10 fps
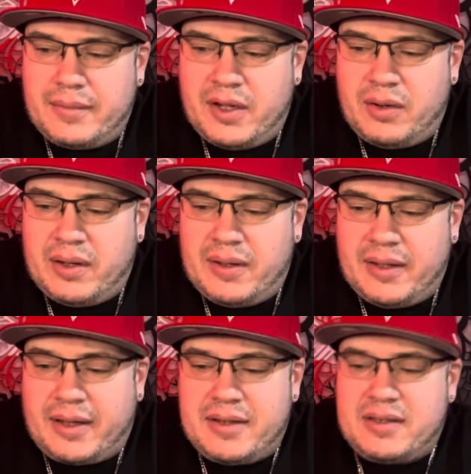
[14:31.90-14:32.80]
know, I,
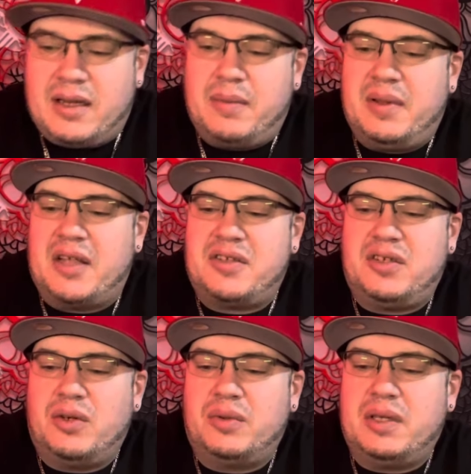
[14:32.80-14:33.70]
like I said, I mean, that's
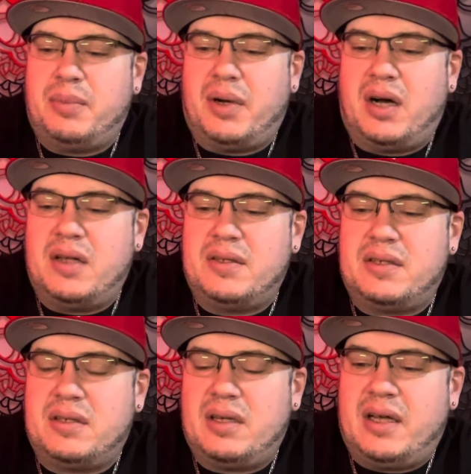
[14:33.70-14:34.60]
the only
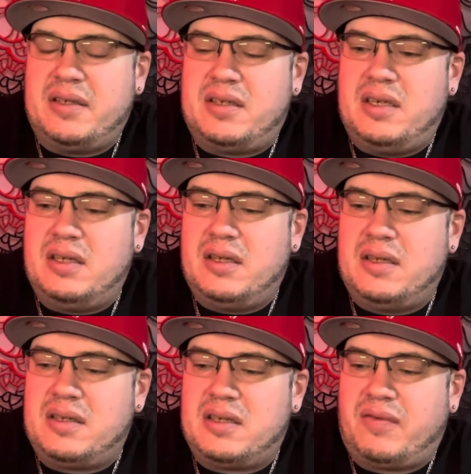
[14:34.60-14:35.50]
pause I see in
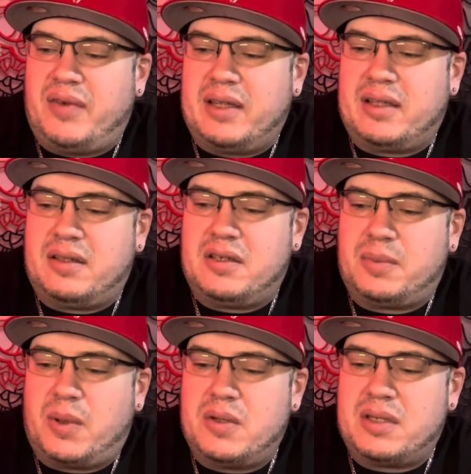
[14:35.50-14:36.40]
this is the fact that this
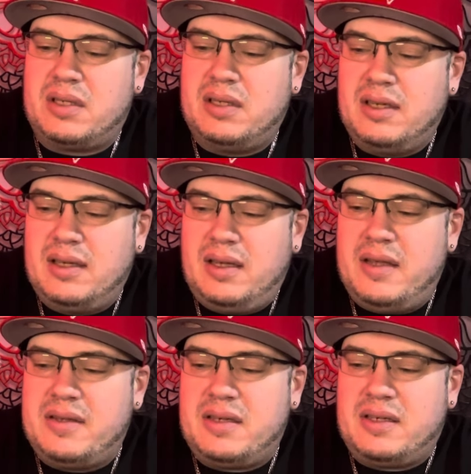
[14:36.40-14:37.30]
person
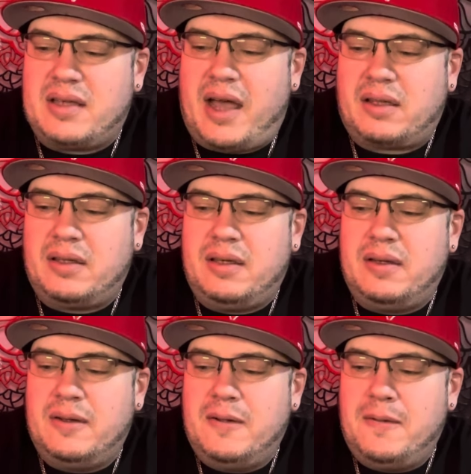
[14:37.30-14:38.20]
isn't exactly
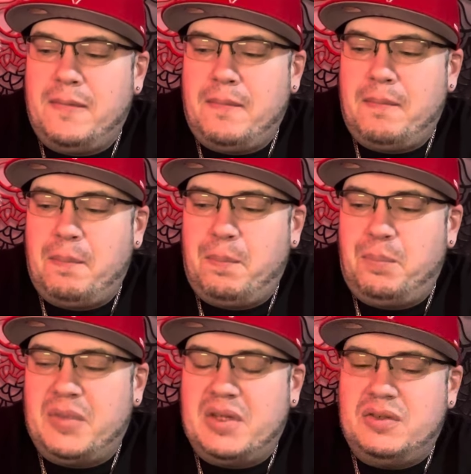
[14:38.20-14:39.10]

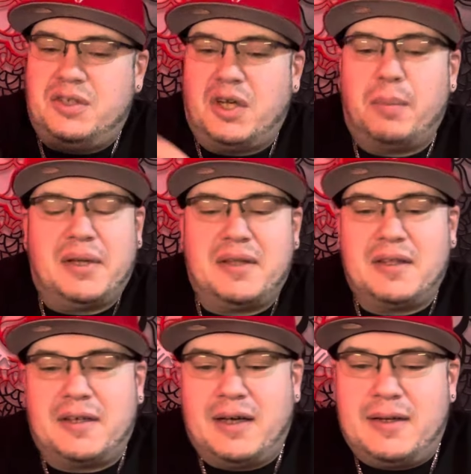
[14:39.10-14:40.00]
jumping the
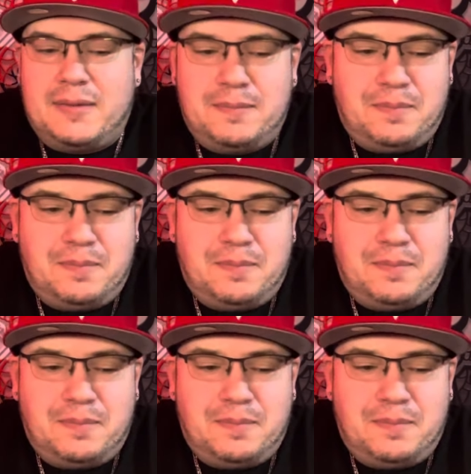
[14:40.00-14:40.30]
gun.